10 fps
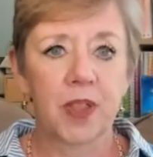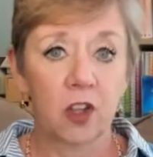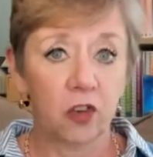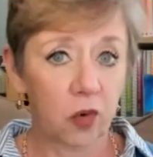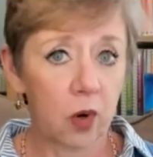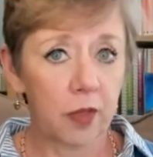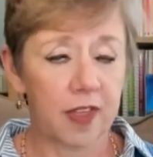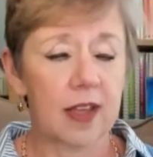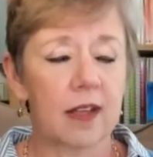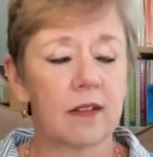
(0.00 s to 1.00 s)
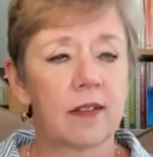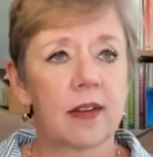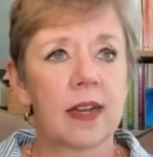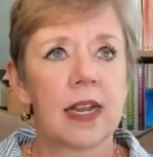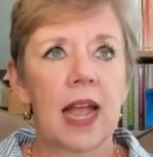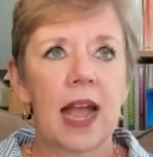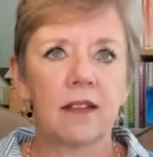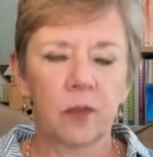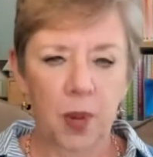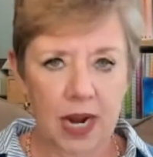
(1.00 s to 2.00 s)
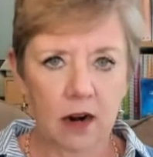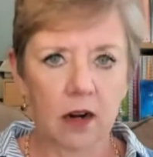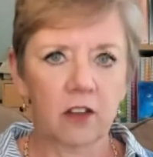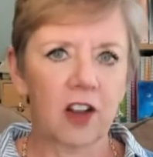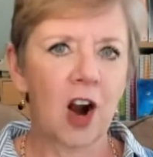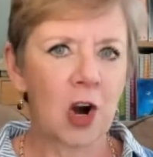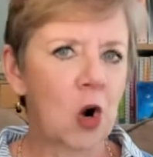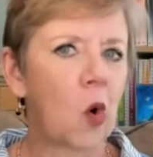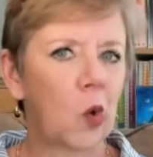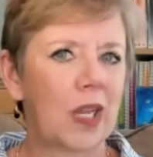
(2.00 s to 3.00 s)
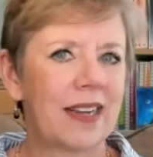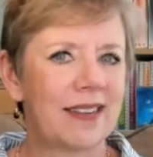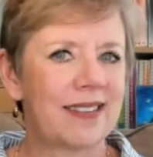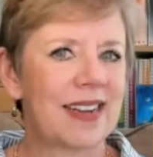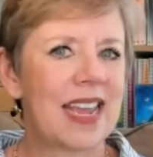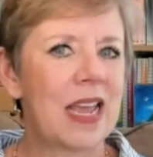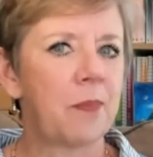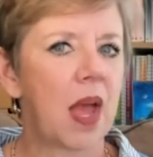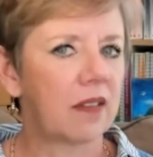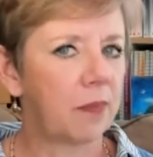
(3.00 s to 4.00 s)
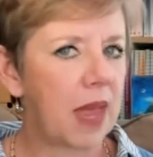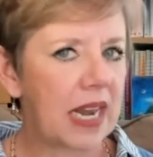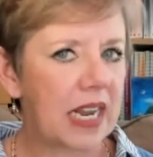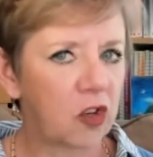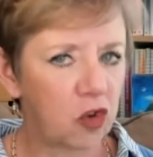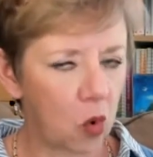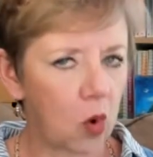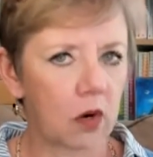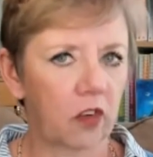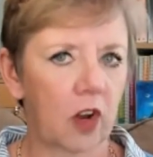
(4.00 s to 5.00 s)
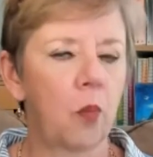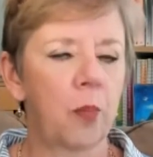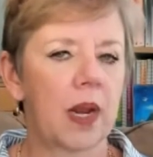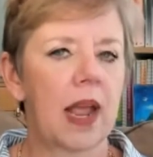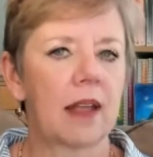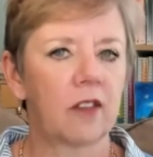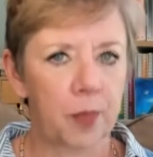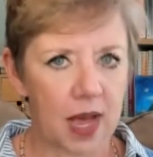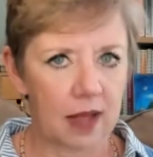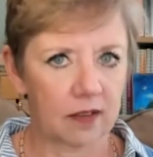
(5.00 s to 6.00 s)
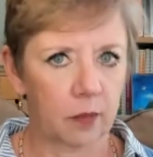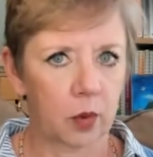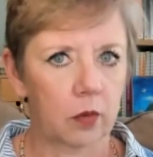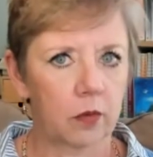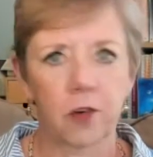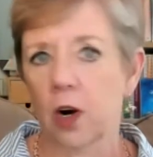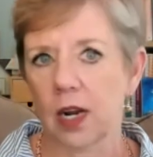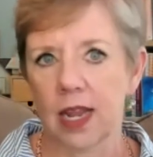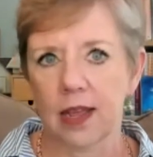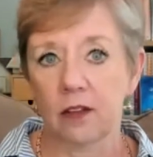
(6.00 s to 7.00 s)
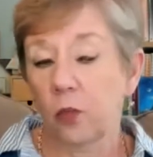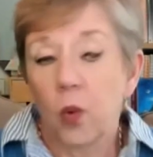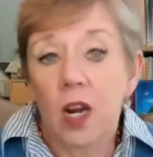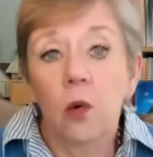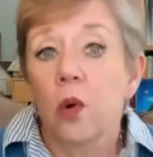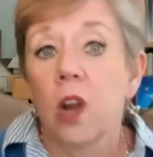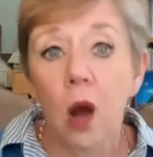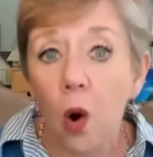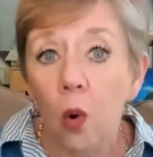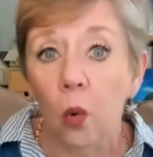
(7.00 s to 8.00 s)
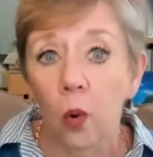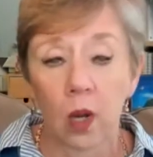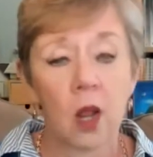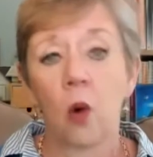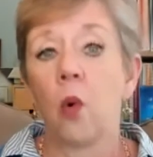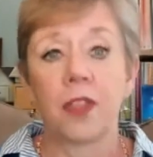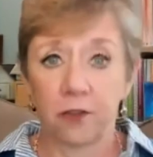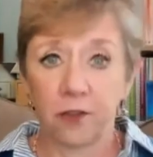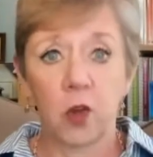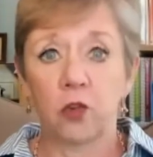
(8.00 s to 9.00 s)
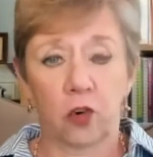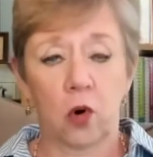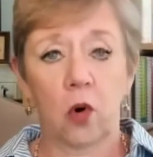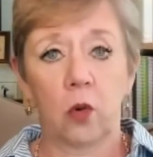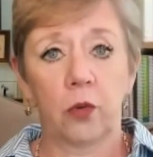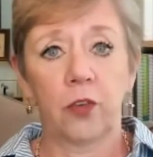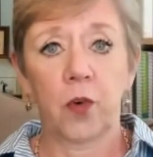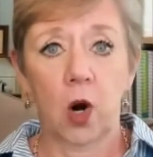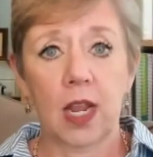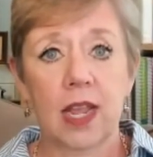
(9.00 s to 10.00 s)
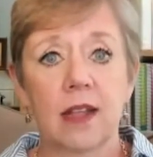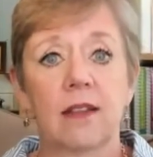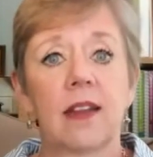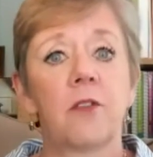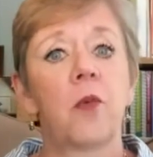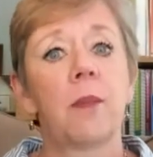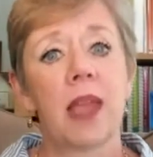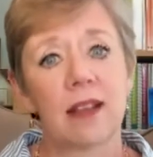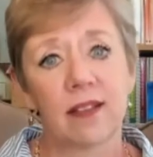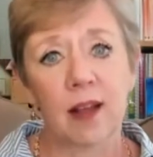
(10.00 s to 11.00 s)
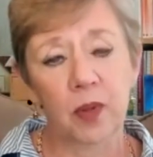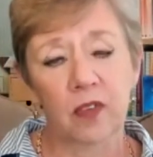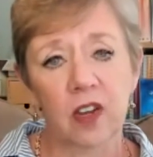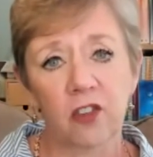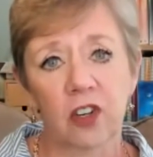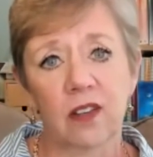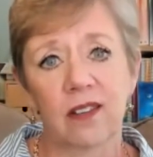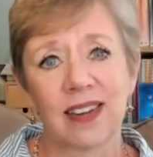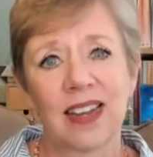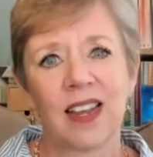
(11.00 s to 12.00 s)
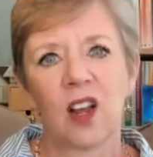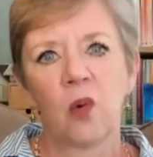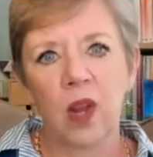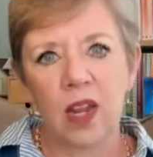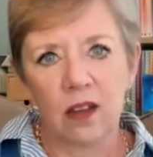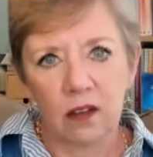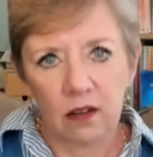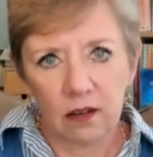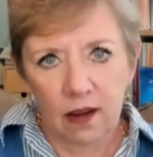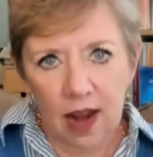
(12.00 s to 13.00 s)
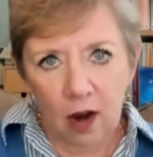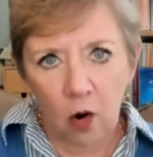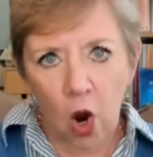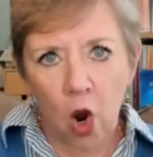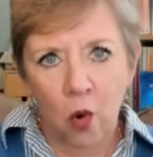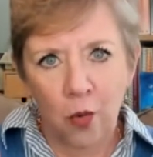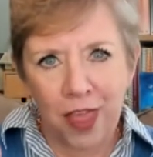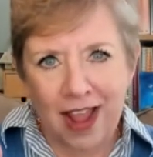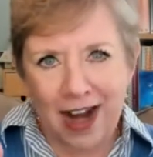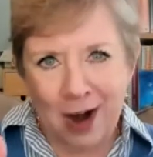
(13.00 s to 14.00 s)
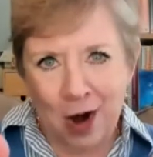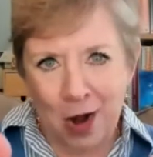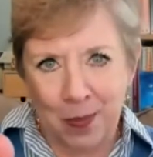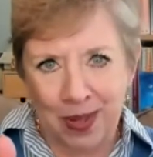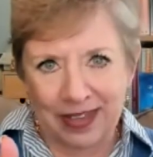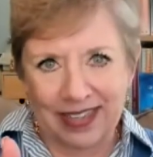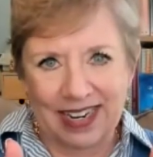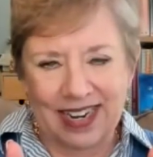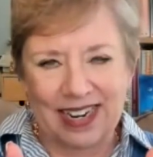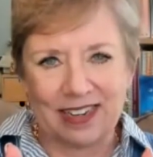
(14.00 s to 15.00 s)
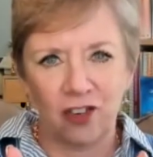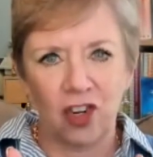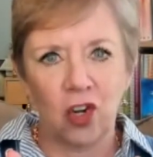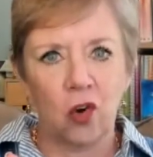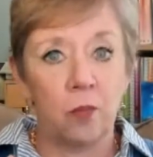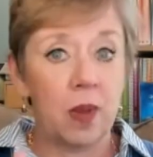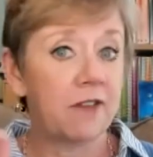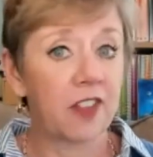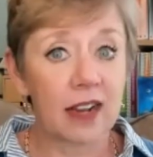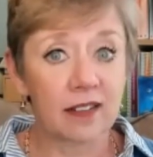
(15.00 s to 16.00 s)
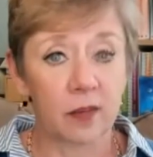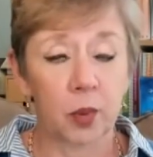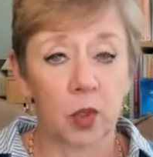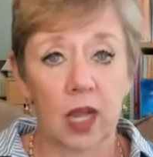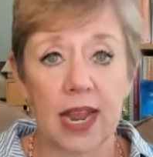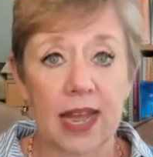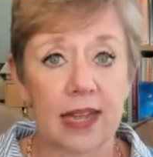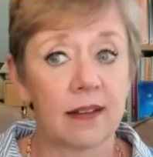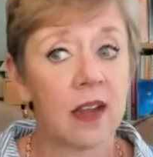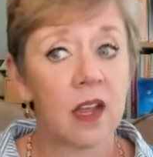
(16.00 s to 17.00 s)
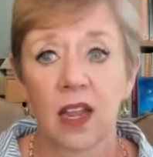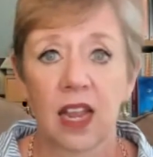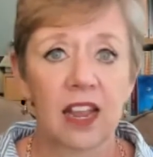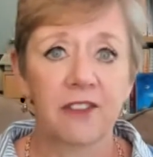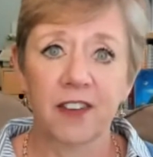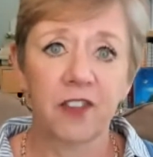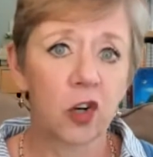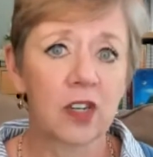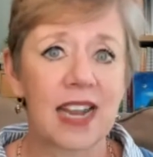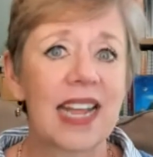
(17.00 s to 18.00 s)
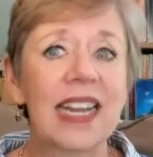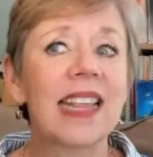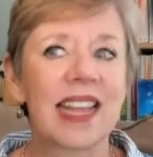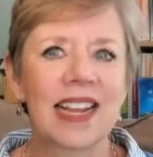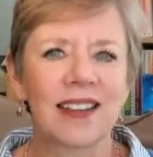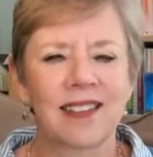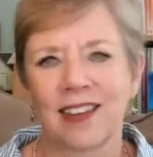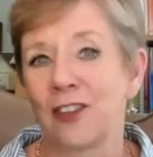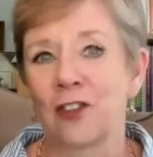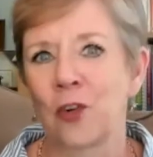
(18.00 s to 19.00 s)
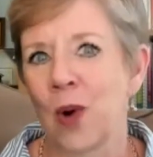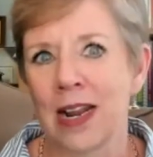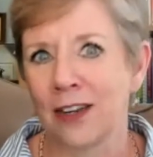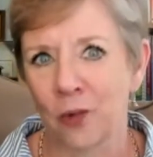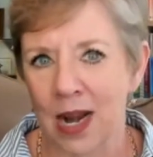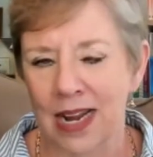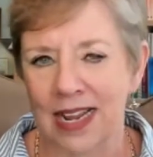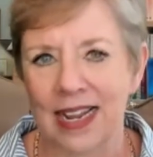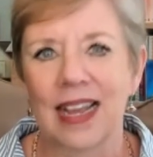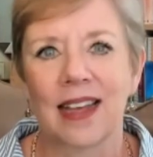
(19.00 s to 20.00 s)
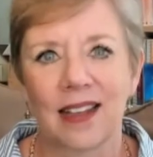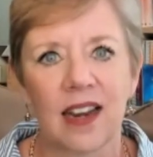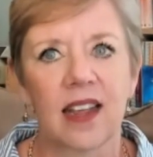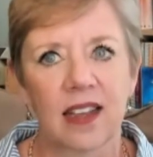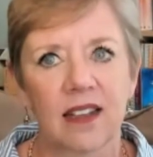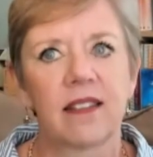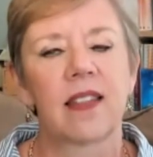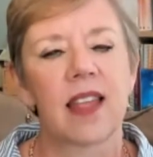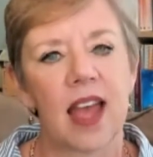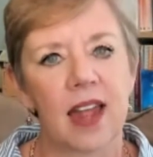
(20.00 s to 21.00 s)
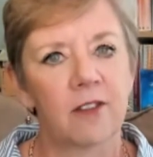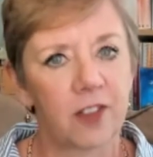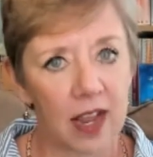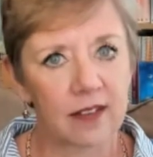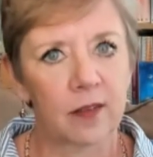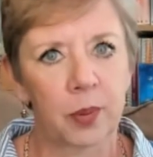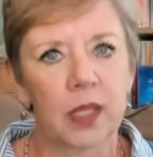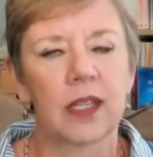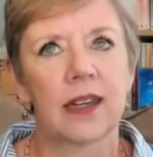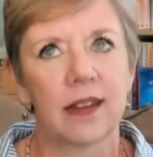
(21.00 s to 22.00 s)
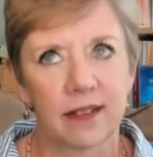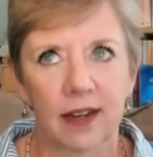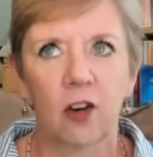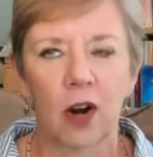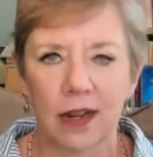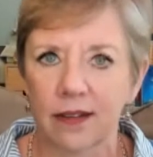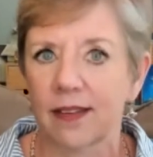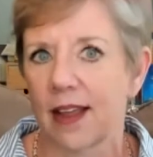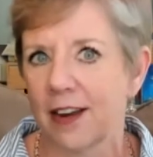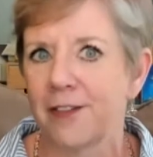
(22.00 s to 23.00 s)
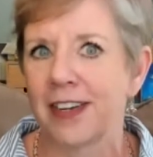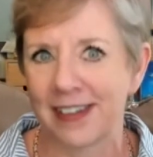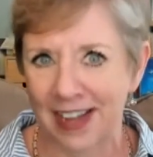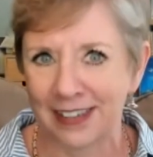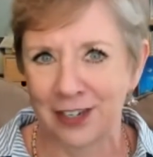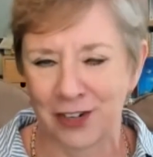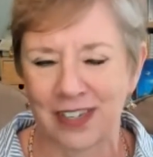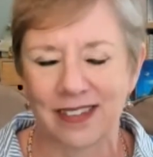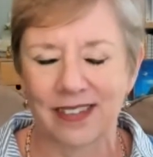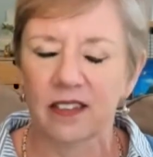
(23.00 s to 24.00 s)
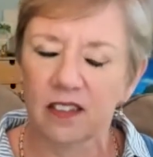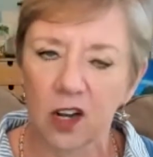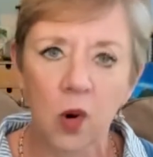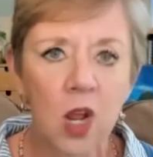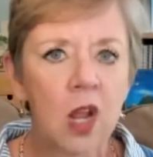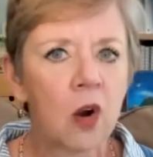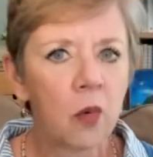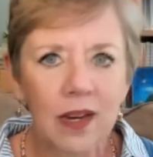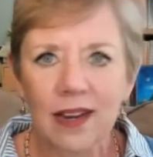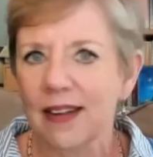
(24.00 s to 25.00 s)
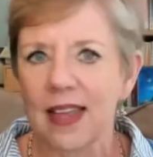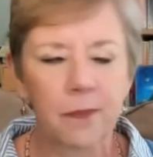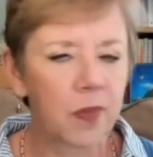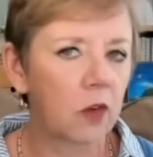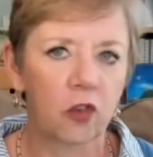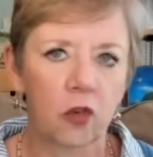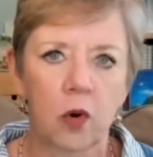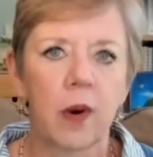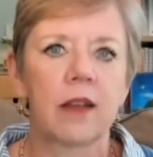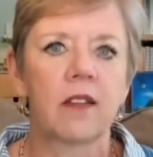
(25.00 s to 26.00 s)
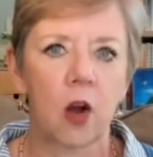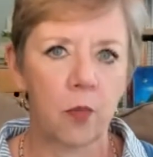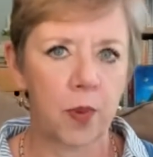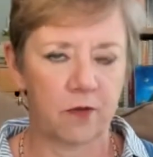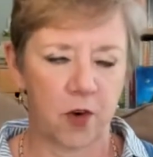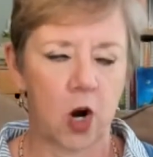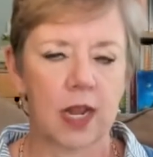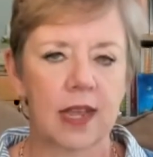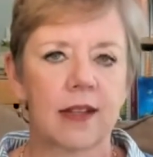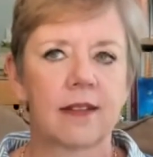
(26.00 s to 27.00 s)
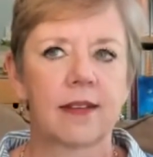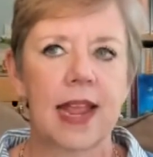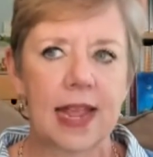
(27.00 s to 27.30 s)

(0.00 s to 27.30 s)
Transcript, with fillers: but the truth is as parents our goal is to keep as many doors open as possible for our kids we don't know what the future holds for our kids. And if we make suppositions, we narrow their ability to be flexible. And if I've learned anything since 2020, it is that flexibility is a great sign of intelligence. So we need to keep those doorways open for our kids.